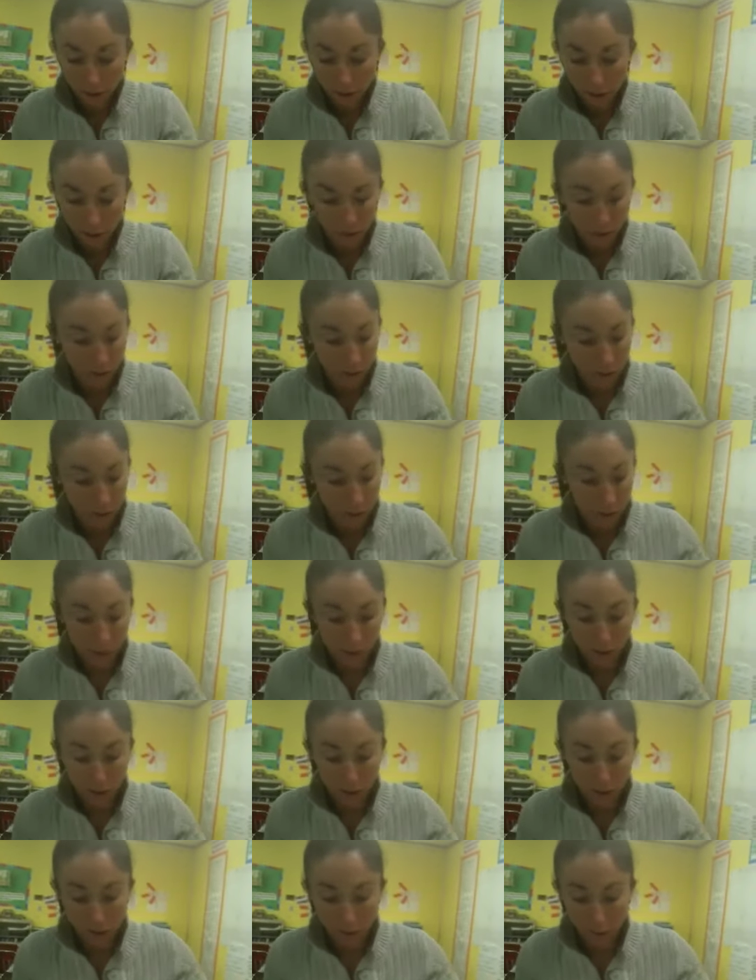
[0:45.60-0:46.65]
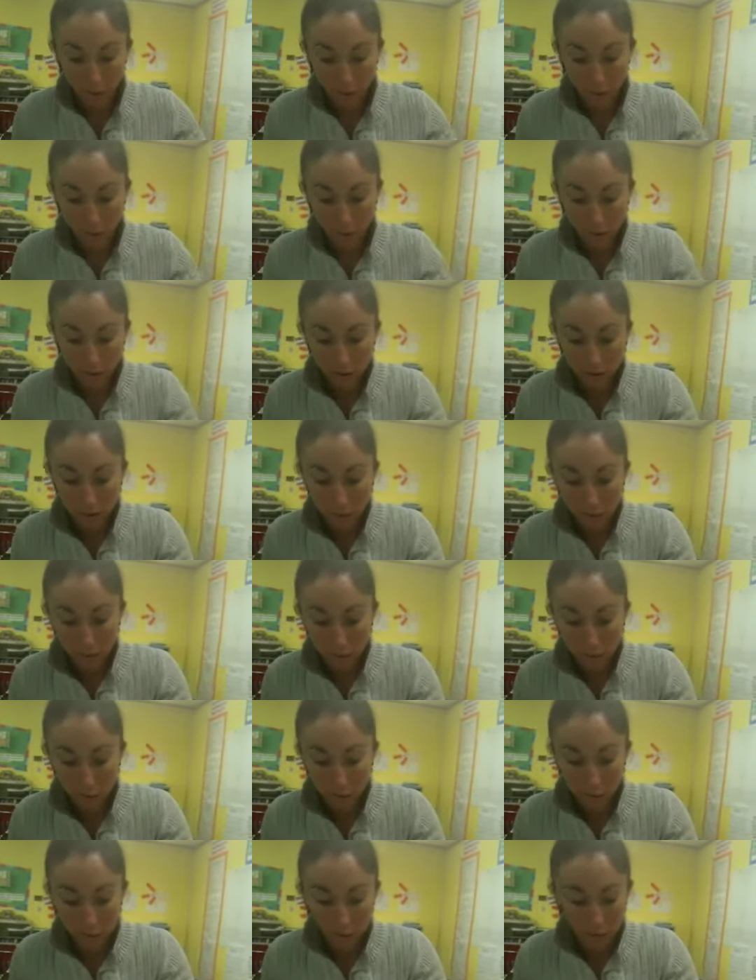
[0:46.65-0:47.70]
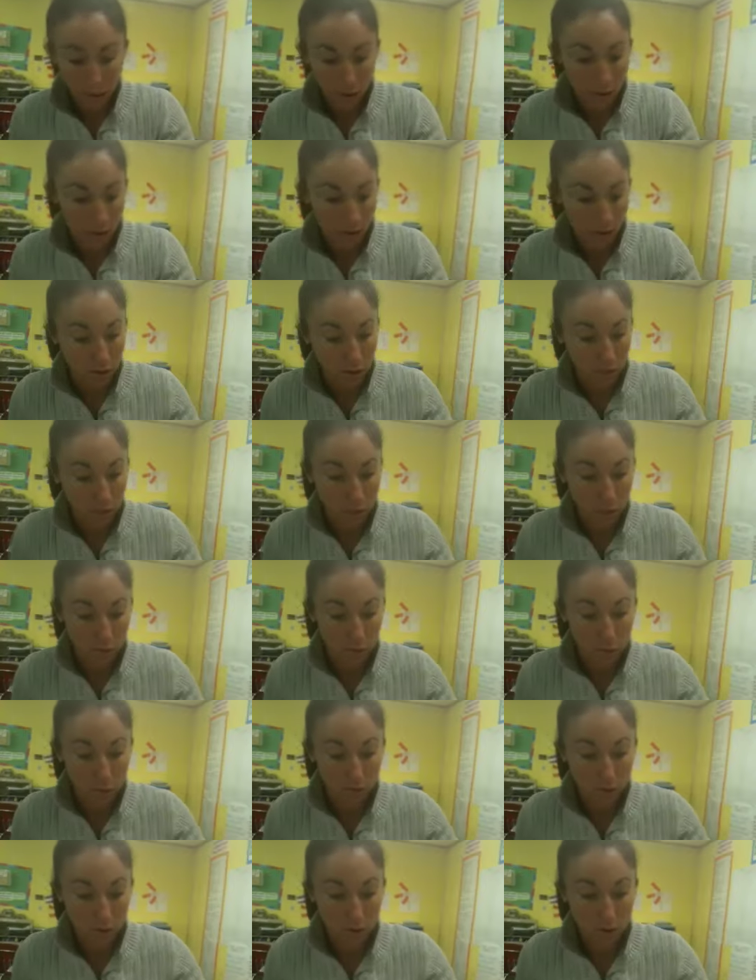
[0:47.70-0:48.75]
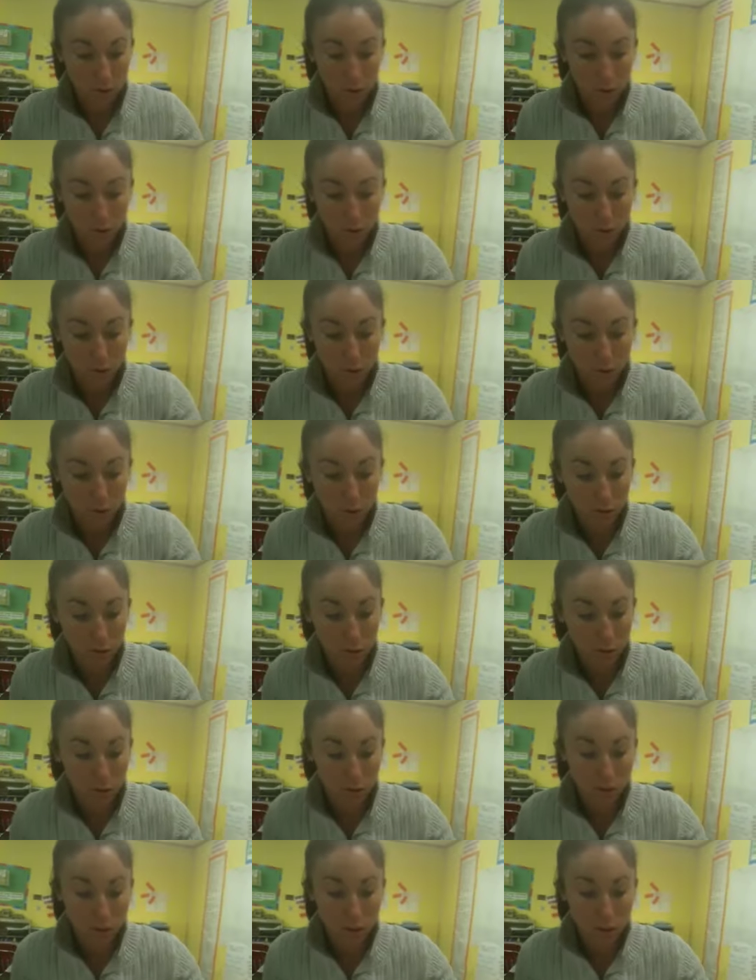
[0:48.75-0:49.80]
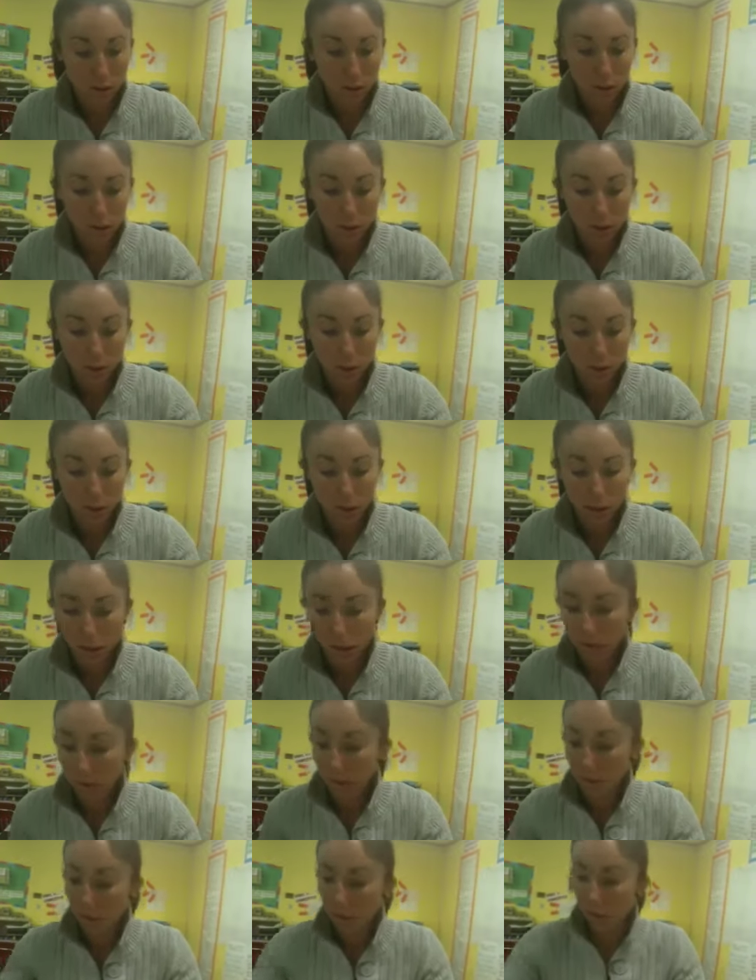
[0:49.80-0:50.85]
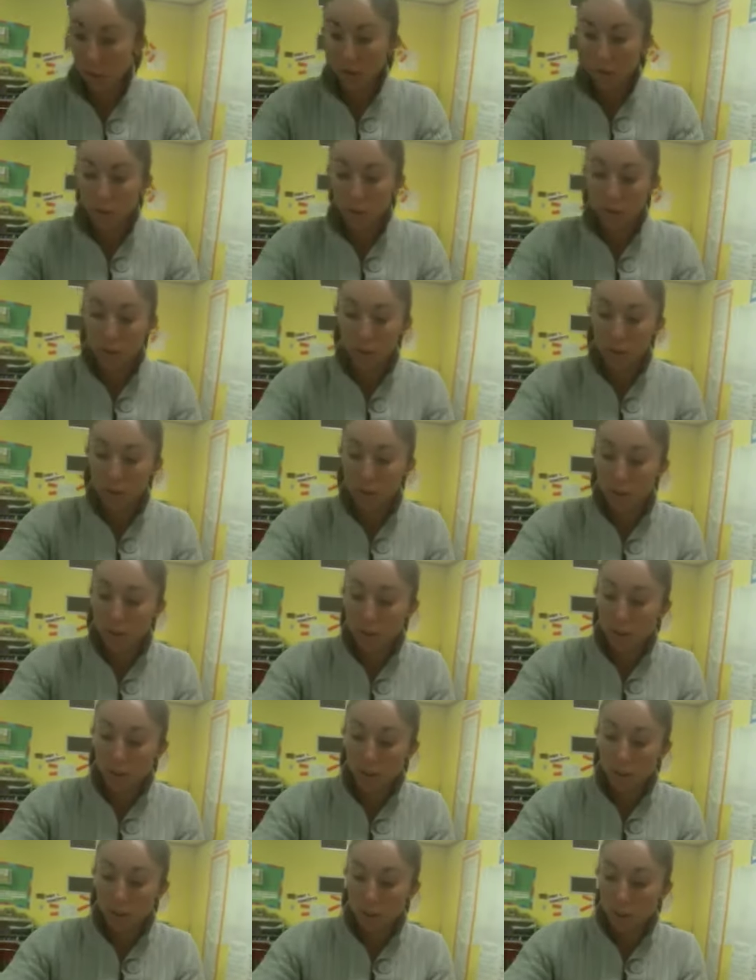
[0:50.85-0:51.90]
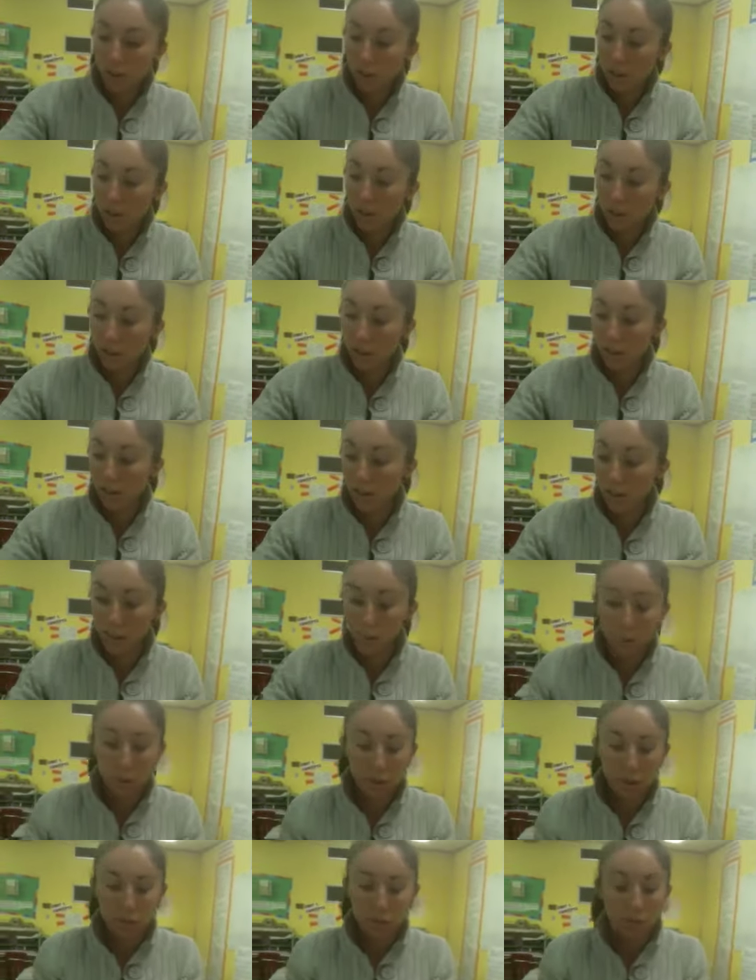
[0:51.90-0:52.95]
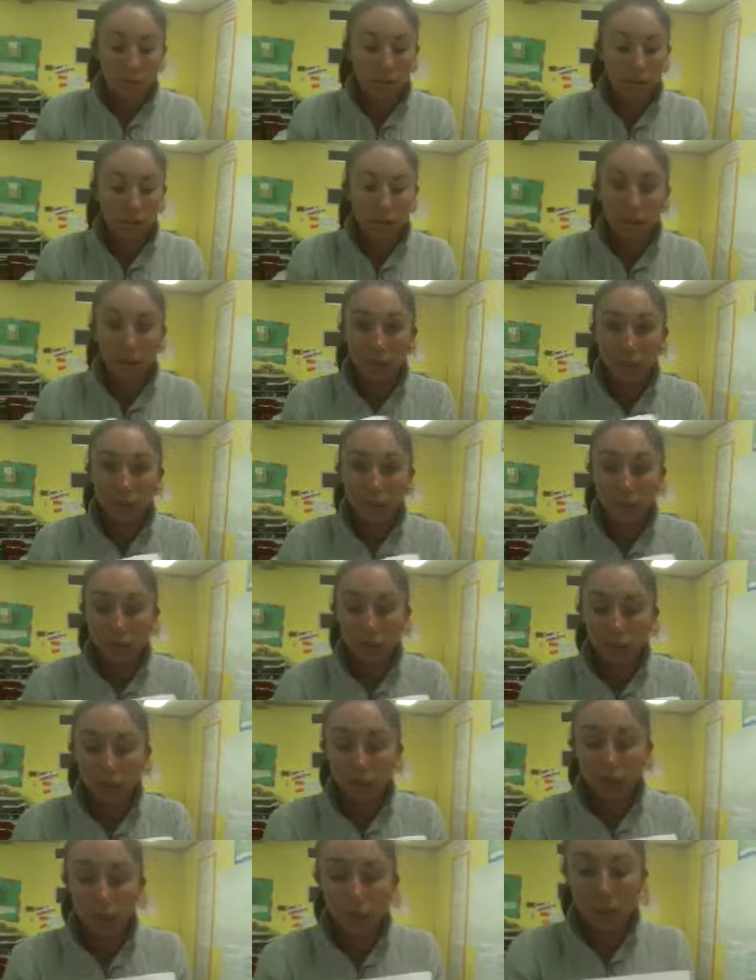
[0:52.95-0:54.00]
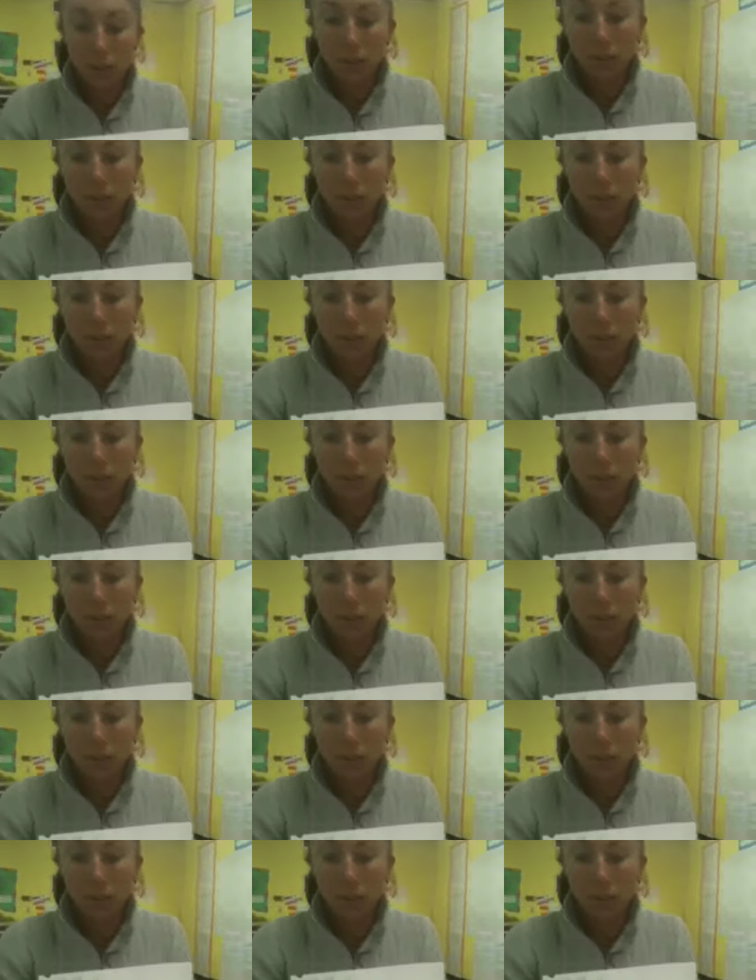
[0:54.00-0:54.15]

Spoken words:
have found a way to make all 10 numbers make all the problems true, then they record in their notebook or wherever you have them do their work,